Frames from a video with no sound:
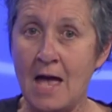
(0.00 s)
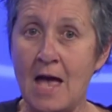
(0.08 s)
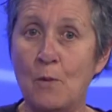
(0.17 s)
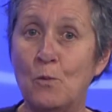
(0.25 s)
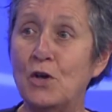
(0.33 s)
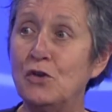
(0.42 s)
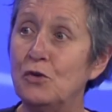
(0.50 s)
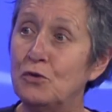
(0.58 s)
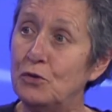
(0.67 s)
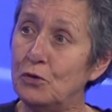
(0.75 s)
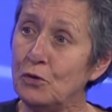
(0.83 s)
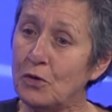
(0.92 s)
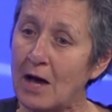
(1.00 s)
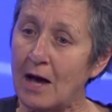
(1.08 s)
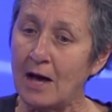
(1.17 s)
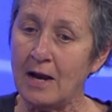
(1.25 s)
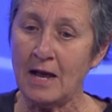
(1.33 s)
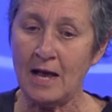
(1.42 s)
And when you do
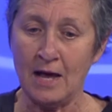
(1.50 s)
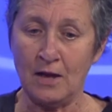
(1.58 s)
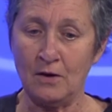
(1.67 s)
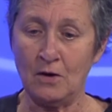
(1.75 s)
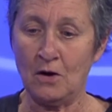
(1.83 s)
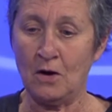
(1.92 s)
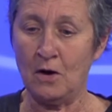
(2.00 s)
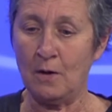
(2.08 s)
that, and